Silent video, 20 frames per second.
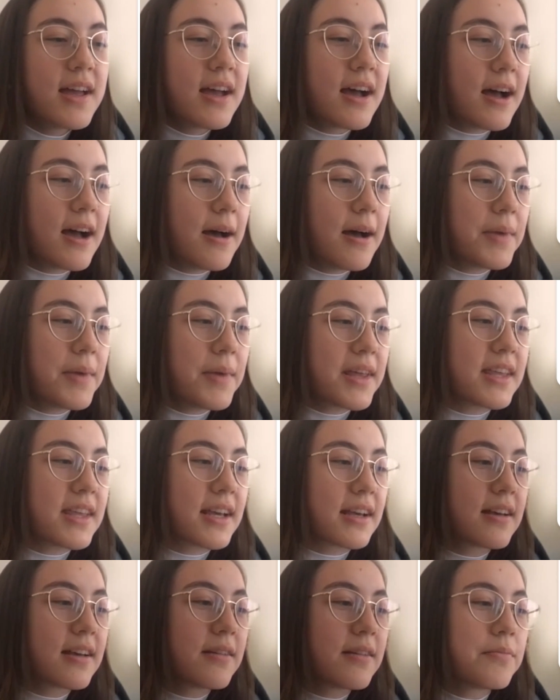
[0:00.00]
um, I
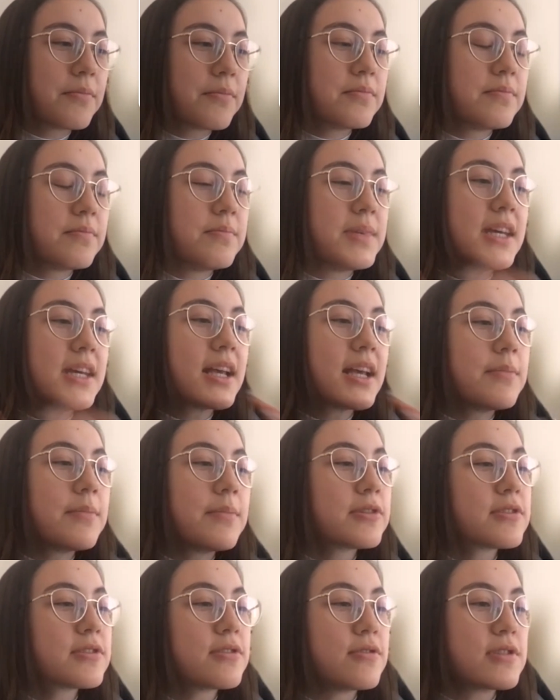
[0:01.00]
think being
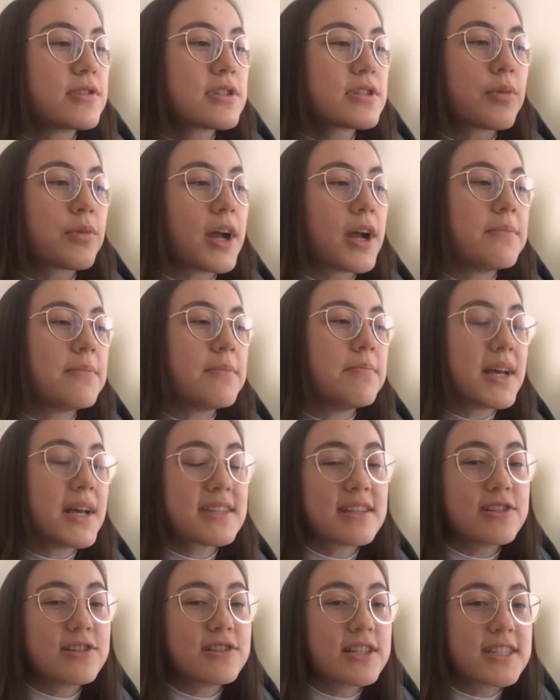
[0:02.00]
able to spread
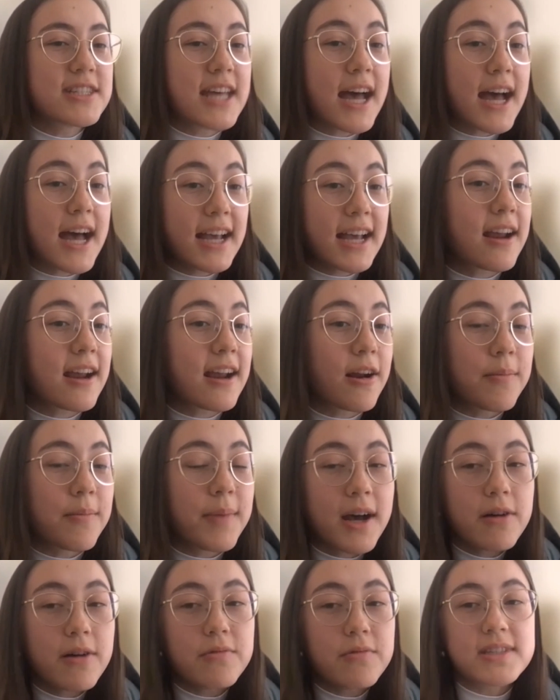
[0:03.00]
messages that I care
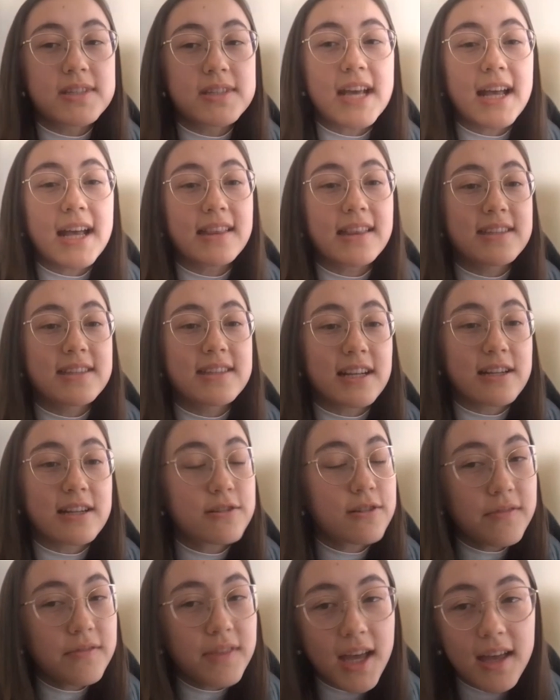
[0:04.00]
about was at the
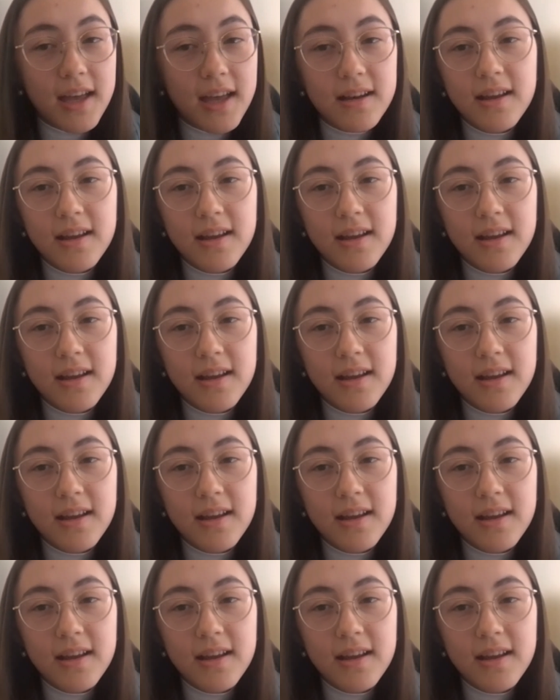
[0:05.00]
center of that,